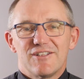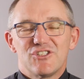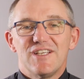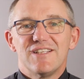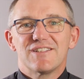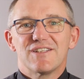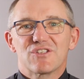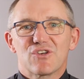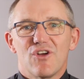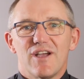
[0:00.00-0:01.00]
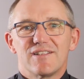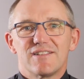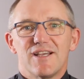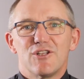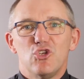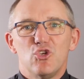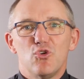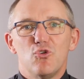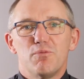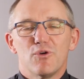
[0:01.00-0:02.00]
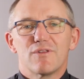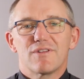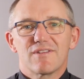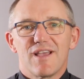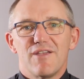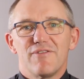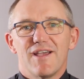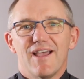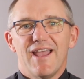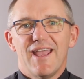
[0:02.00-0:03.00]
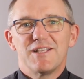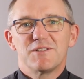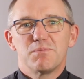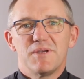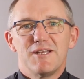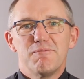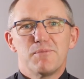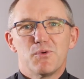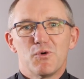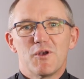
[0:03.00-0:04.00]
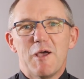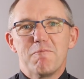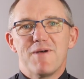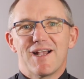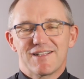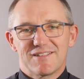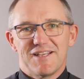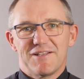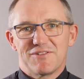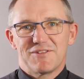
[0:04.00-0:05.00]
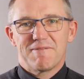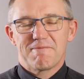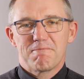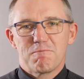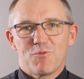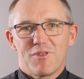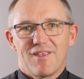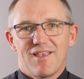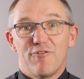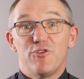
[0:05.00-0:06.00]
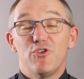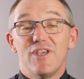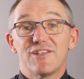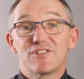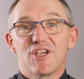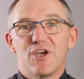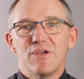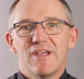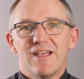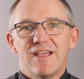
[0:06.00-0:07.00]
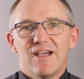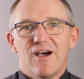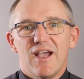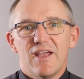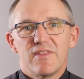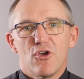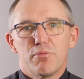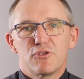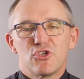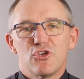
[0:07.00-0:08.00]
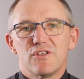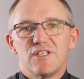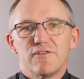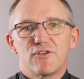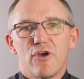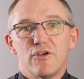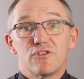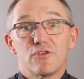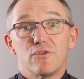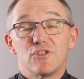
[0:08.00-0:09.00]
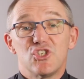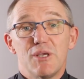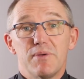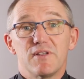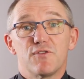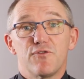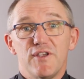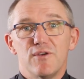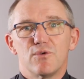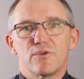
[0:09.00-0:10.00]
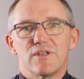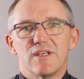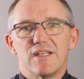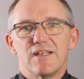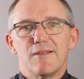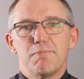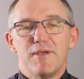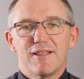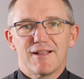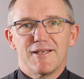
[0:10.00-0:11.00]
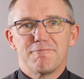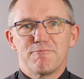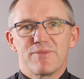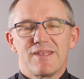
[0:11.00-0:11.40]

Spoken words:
Jesus Christ, our newborn Saviour, has been born amongst us. A few years ago, I had the opportunity of going to the shepherd's field in Bethlehem,